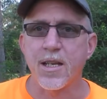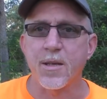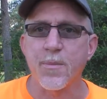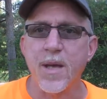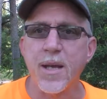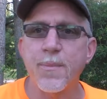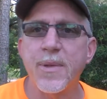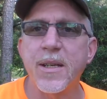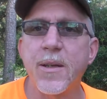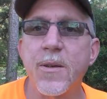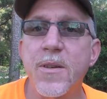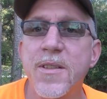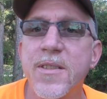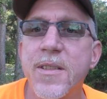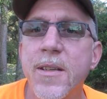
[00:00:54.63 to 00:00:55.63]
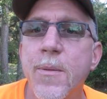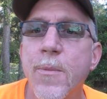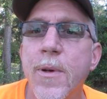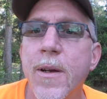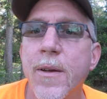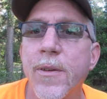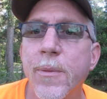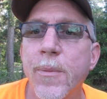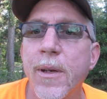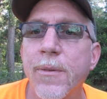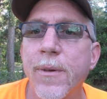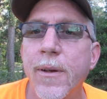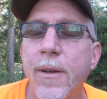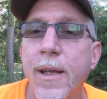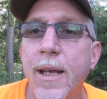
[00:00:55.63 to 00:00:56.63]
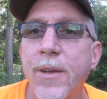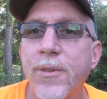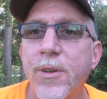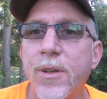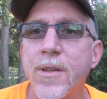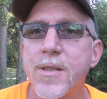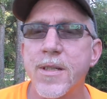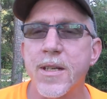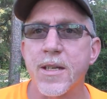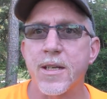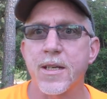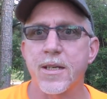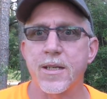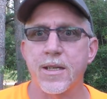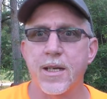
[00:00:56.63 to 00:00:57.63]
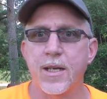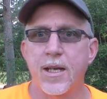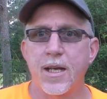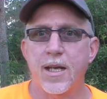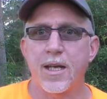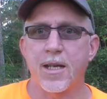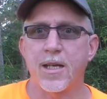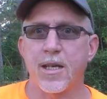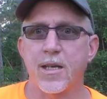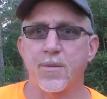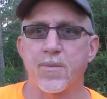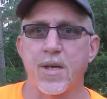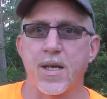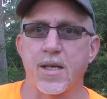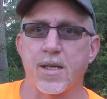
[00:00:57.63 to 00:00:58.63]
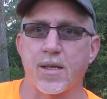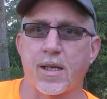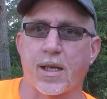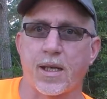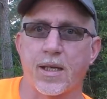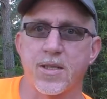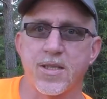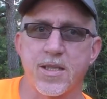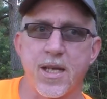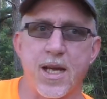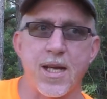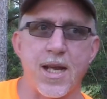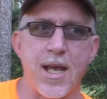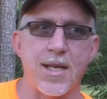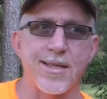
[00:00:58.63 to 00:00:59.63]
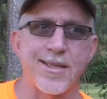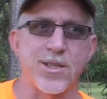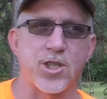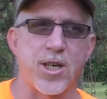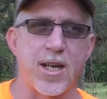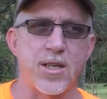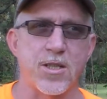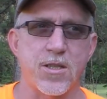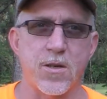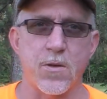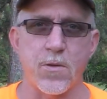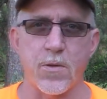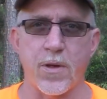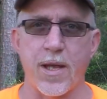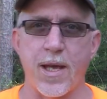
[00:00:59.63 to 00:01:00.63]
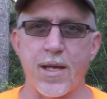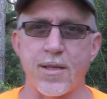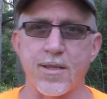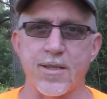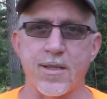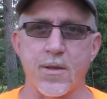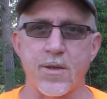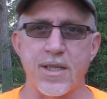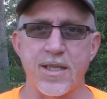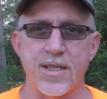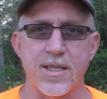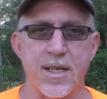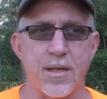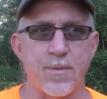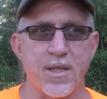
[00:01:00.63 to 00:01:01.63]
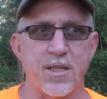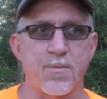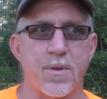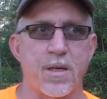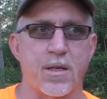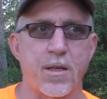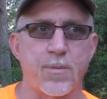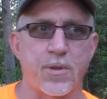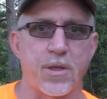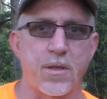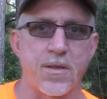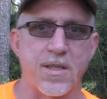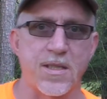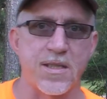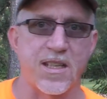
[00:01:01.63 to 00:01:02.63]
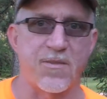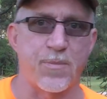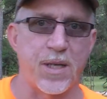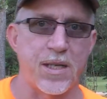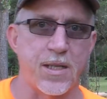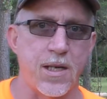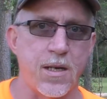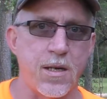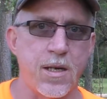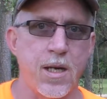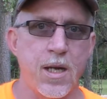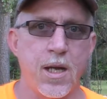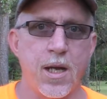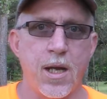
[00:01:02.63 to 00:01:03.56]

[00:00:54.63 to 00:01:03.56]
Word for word: you might be noticing I'm wearing some different glasses uh, my sight hasn't changed a whole lot, so he said, but it's been a couple of years since I've been there.